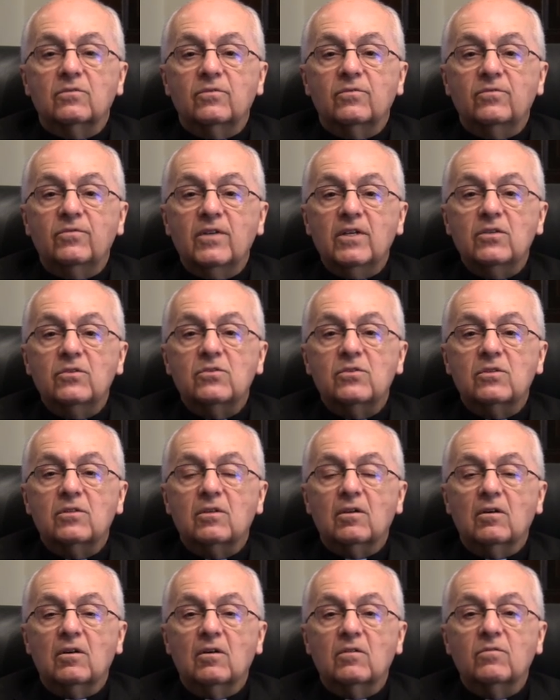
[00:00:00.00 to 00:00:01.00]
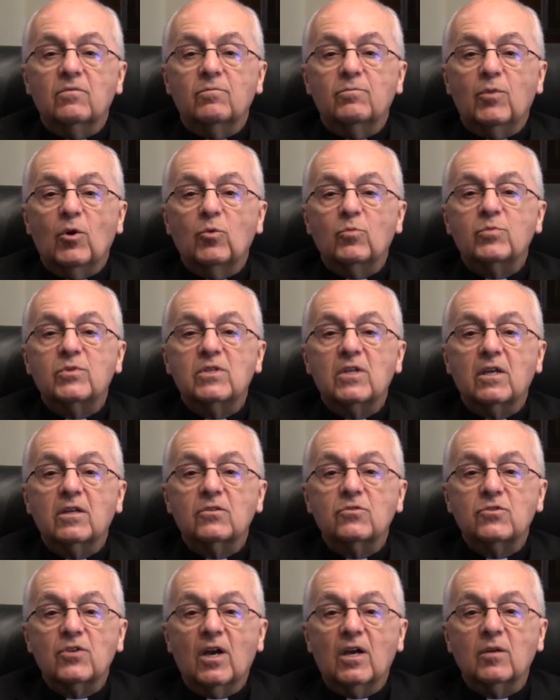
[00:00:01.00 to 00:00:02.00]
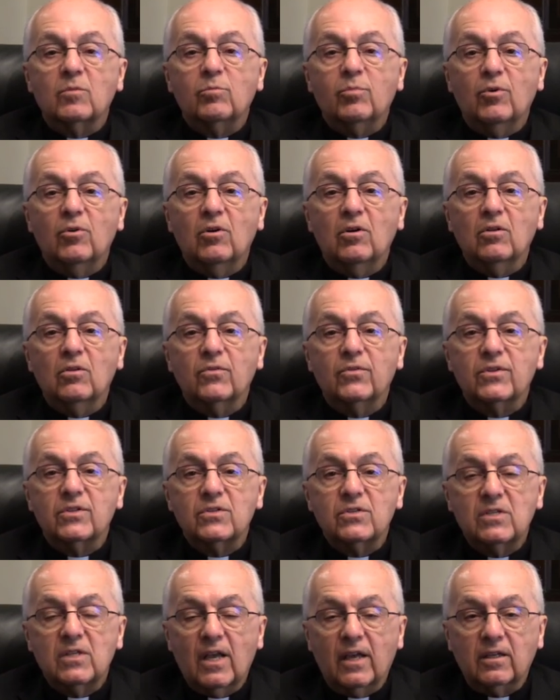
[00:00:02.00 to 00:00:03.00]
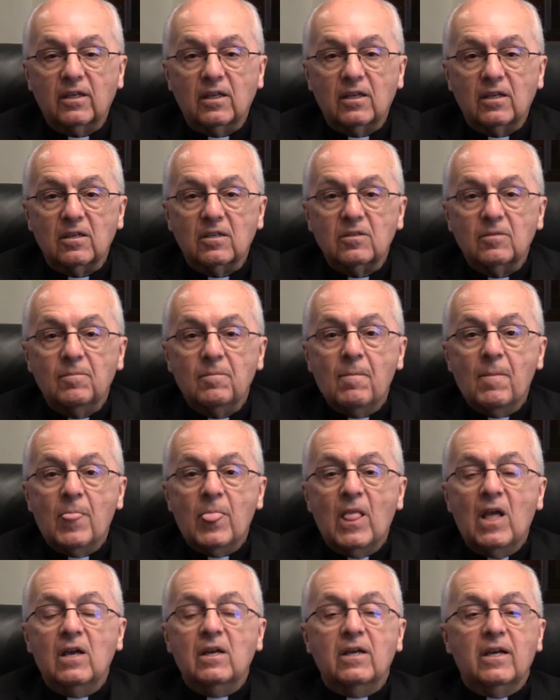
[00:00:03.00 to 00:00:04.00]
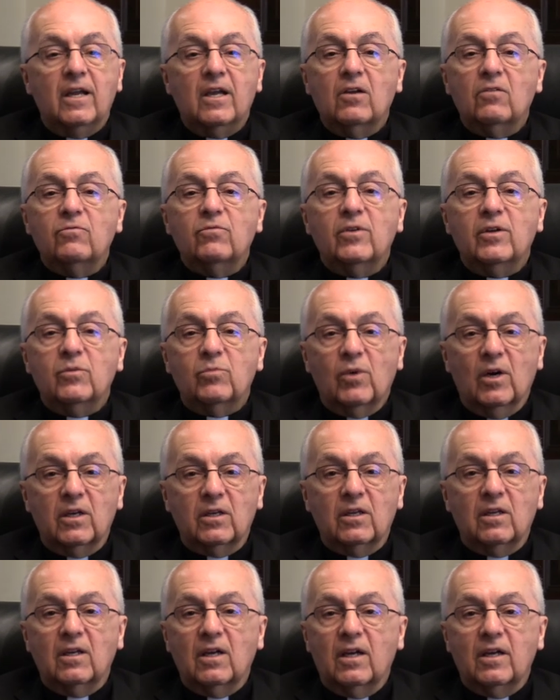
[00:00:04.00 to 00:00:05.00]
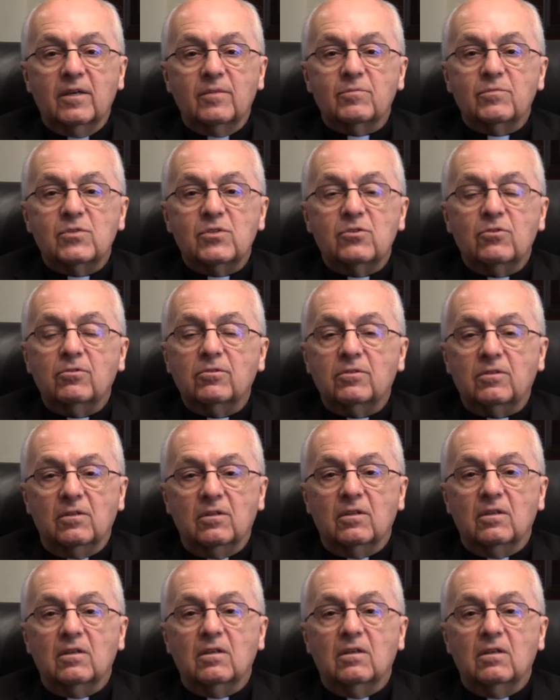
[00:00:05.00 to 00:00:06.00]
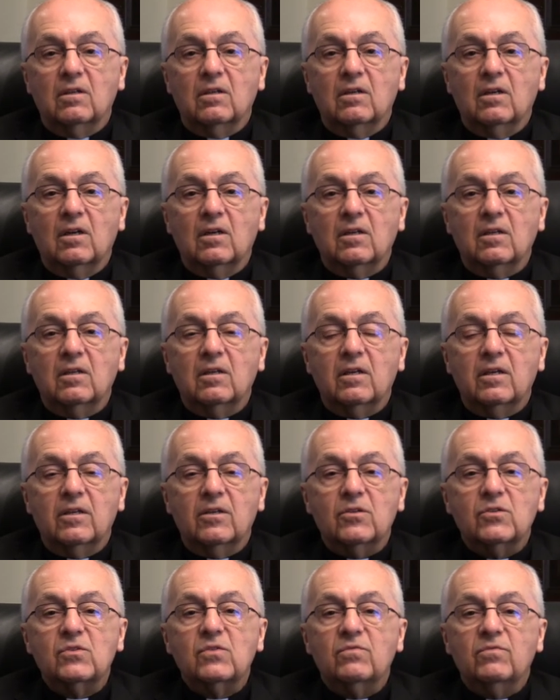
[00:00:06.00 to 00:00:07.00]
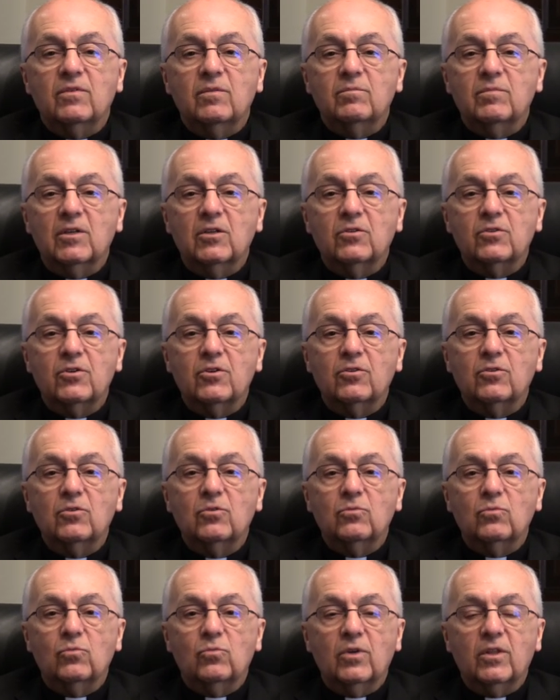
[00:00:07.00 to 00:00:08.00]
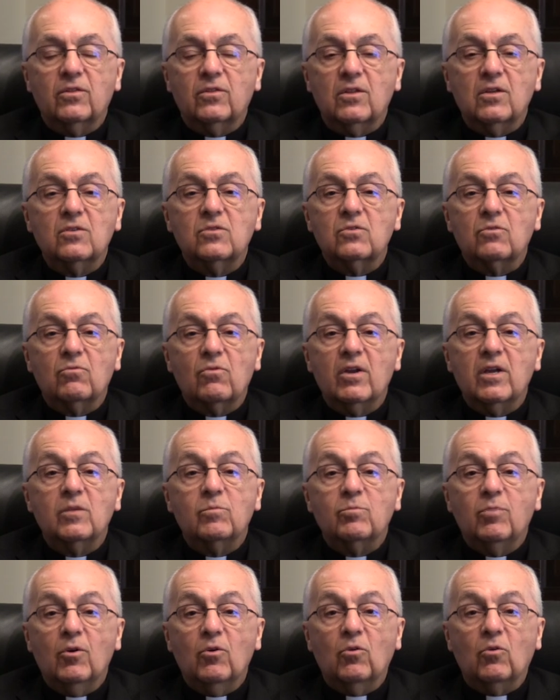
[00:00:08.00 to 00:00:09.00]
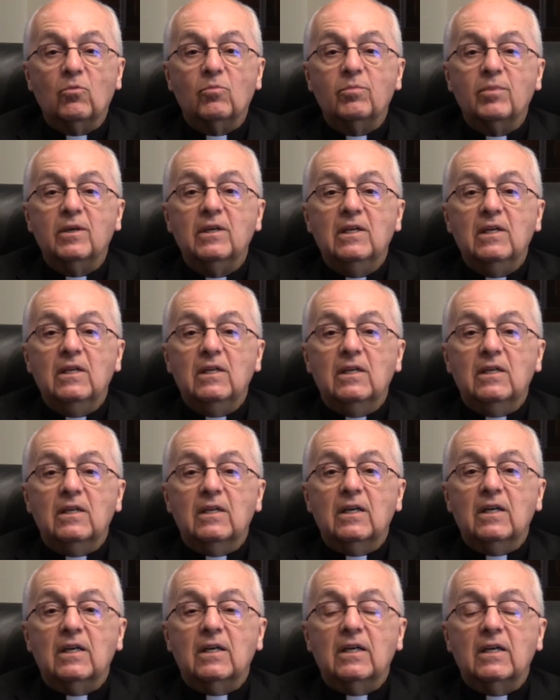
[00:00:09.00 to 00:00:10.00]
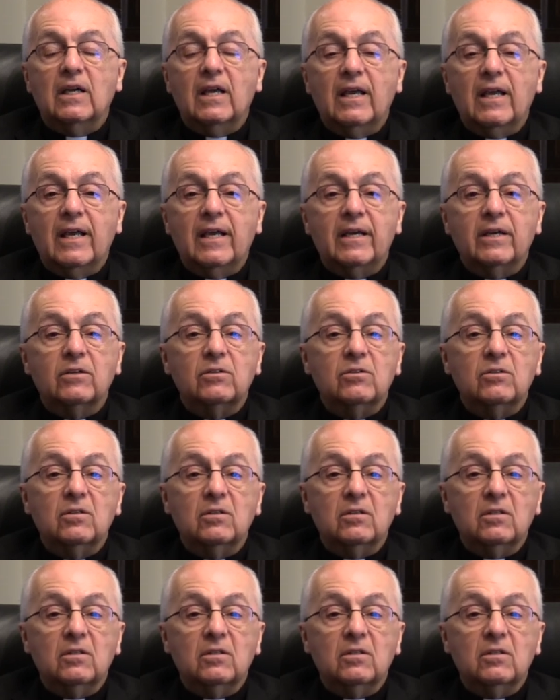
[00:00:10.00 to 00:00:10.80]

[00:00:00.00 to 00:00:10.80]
feast of Pope St. John Paul II. Everyone, I'm certain, is familiar with this great pope. And